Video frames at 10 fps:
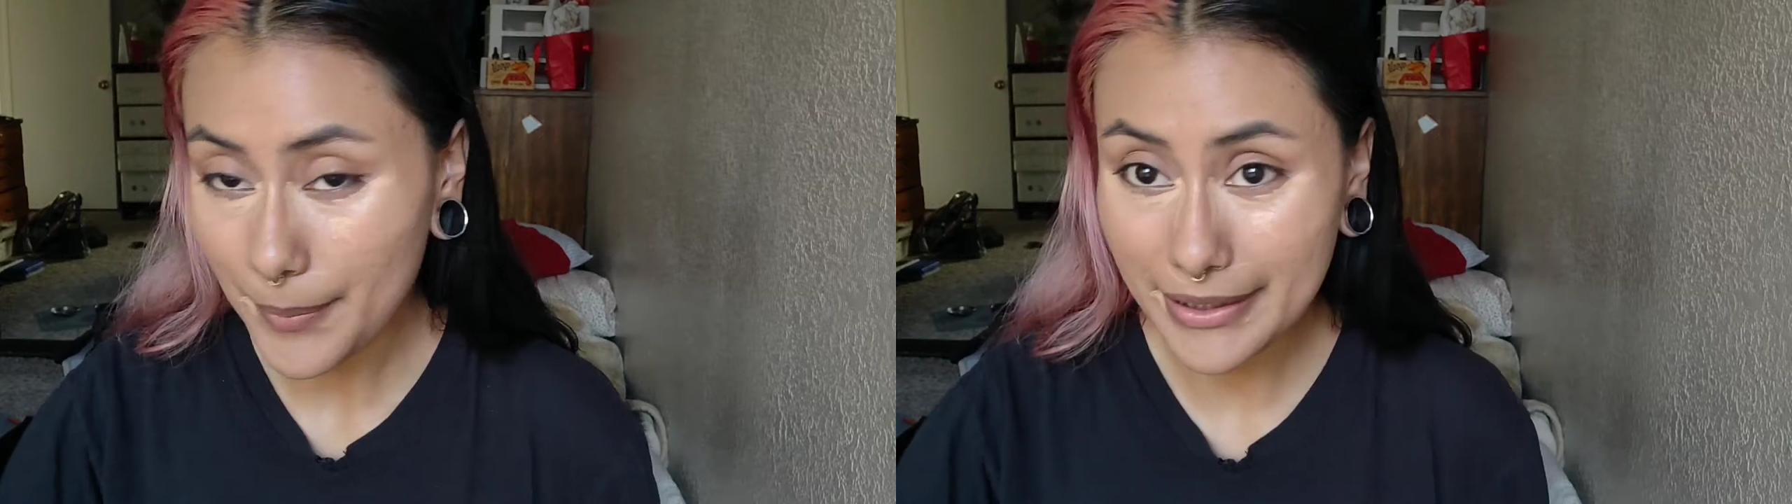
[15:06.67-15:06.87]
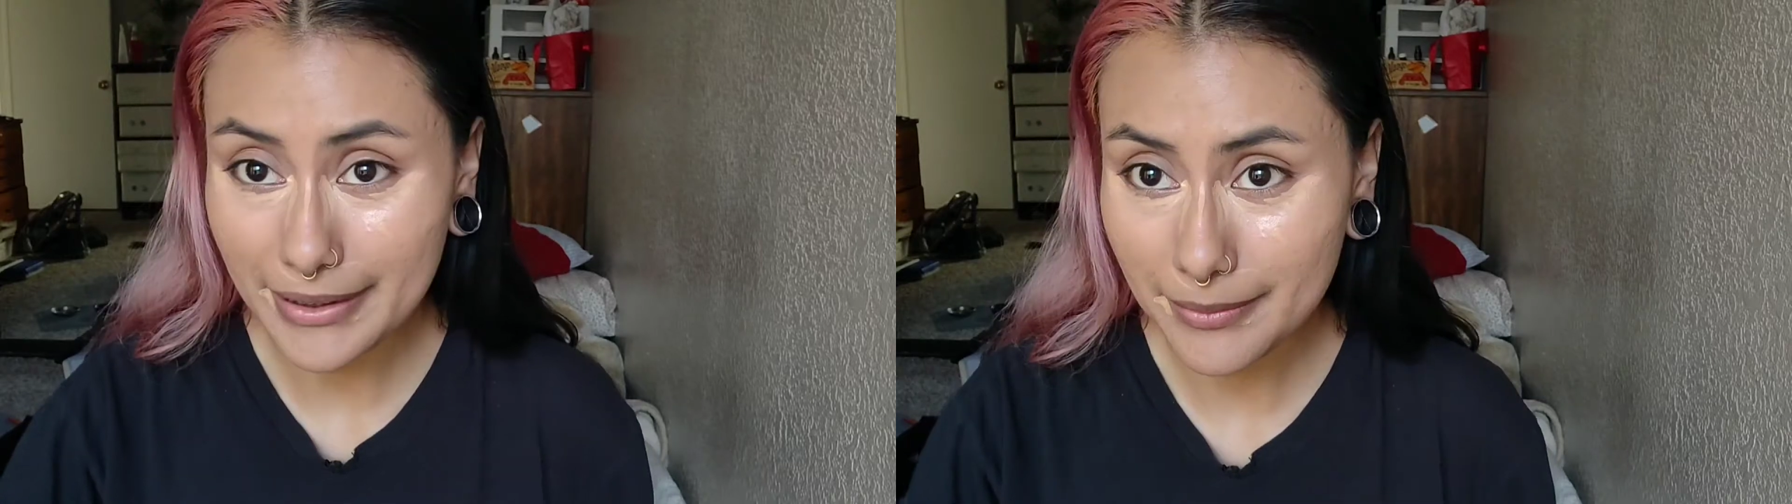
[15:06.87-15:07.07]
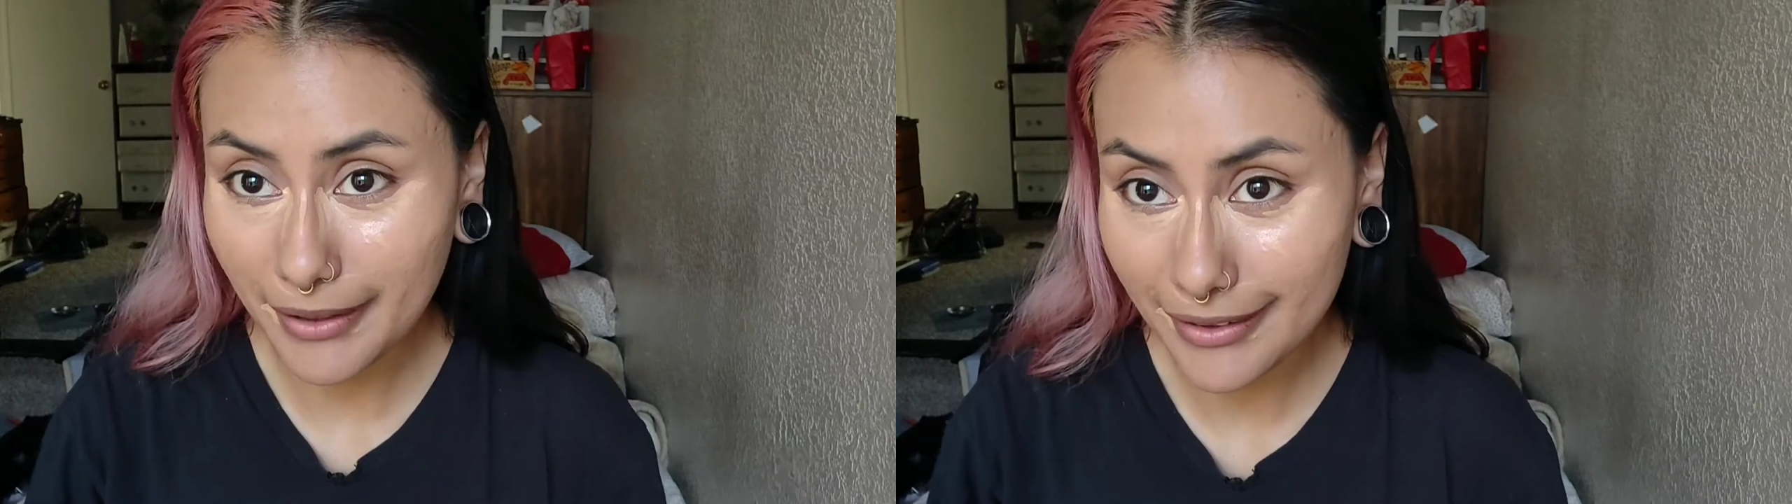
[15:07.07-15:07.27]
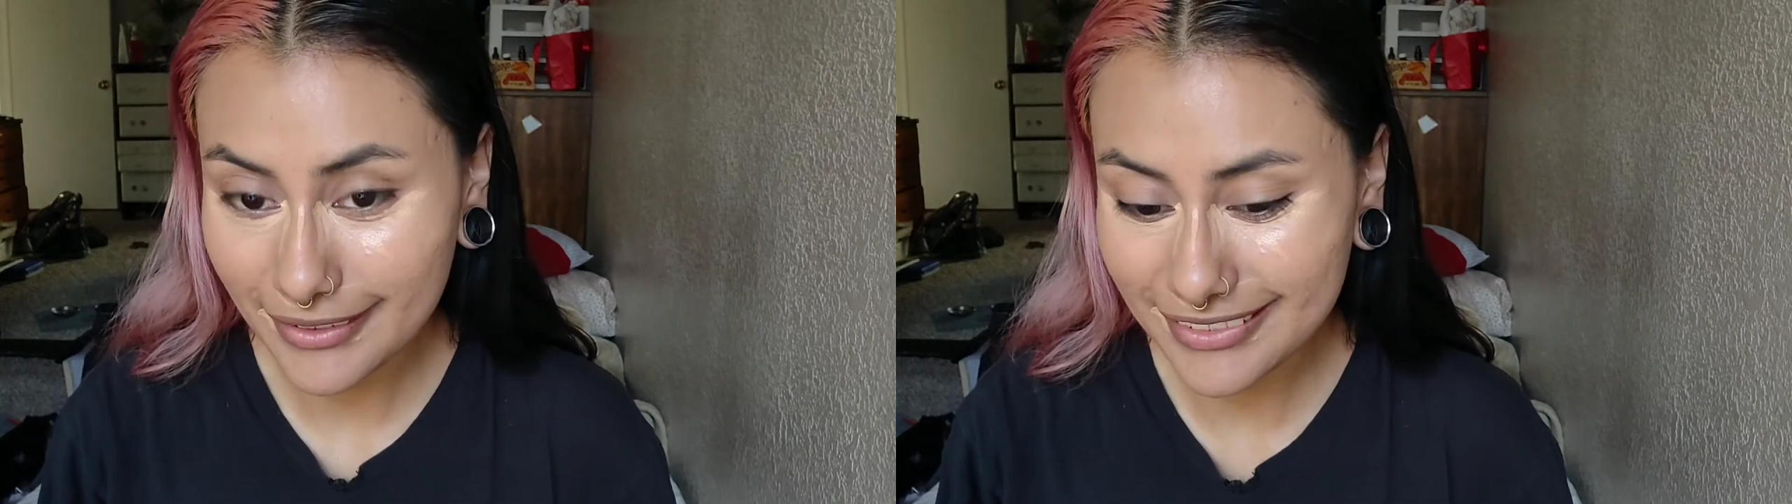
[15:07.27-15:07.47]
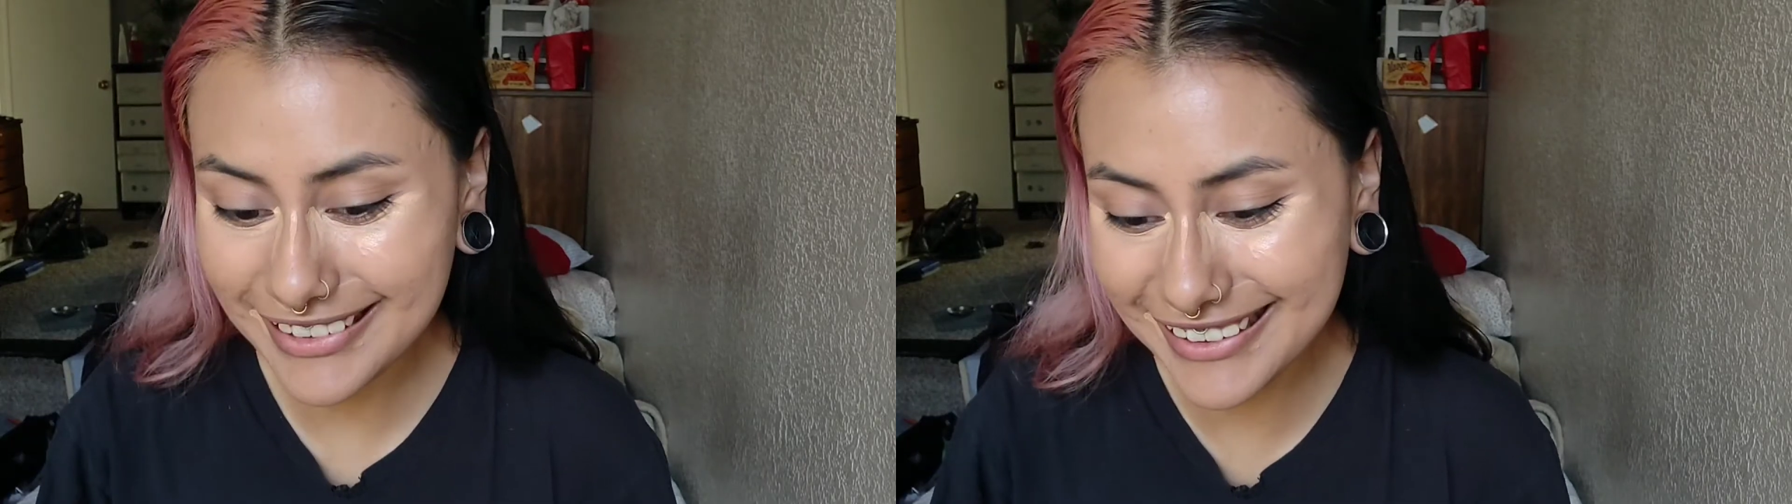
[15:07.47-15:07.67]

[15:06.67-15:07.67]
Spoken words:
I'll pick it up later.